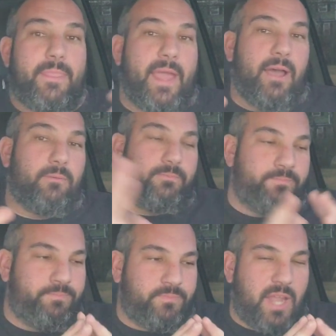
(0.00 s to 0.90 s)
Now,
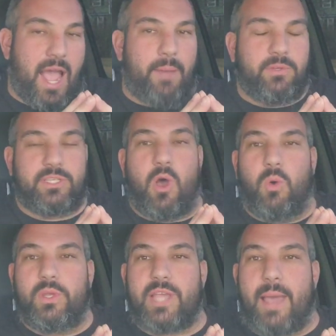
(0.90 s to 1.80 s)
I've
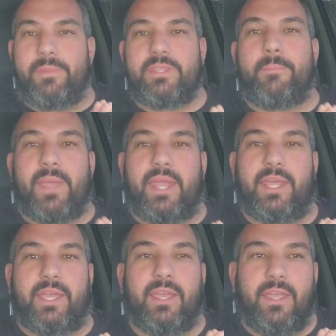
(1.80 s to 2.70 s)
been
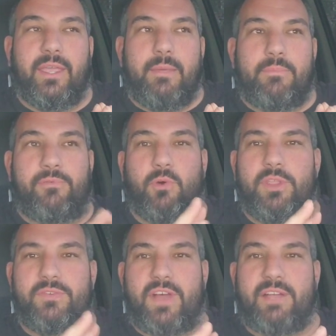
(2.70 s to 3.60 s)
debating. Before
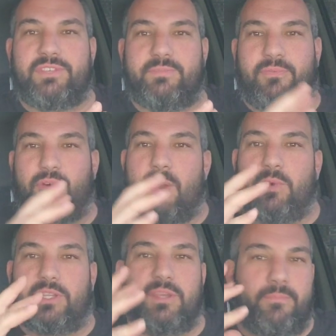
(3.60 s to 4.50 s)
I
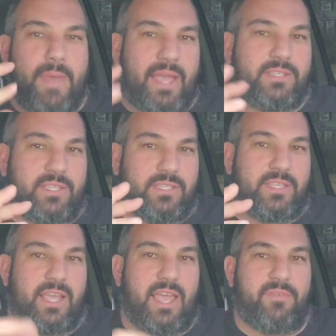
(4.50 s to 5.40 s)
wanted to max
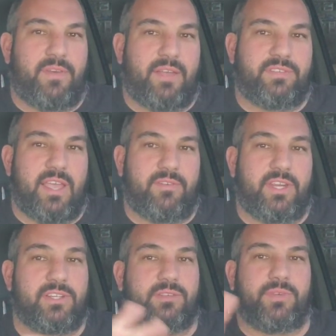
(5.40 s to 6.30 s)
this thing out 5.7,
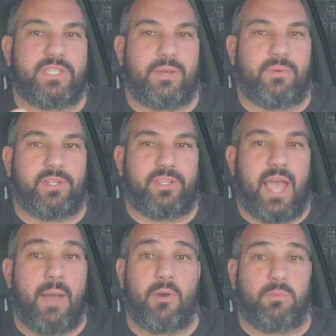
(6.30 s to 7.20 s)
here's the reason I wanted to.
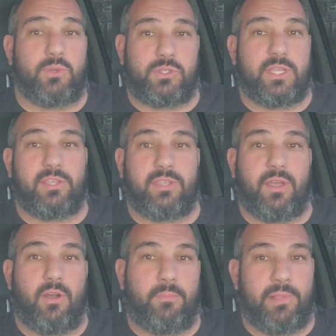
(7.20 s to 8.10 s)
I almost did the
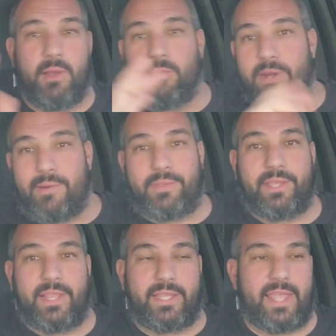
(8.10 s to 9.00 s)
all blower and
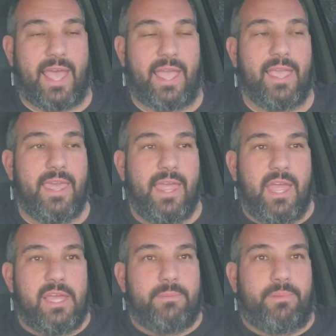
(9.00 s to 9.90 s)
everything like that,
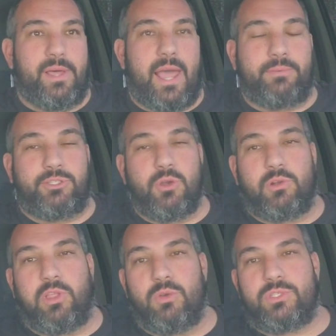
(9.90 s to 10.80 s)
but I'm so
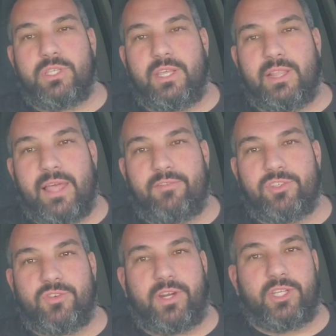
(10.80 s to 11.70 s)
close to the
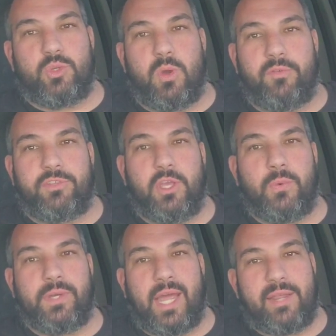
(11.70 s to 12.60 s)
11s running a
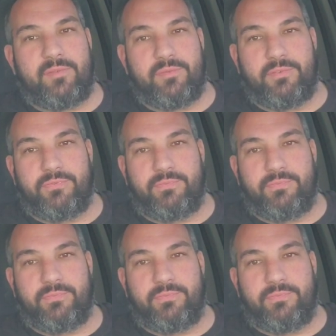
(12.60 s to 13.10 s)
12.2 and not even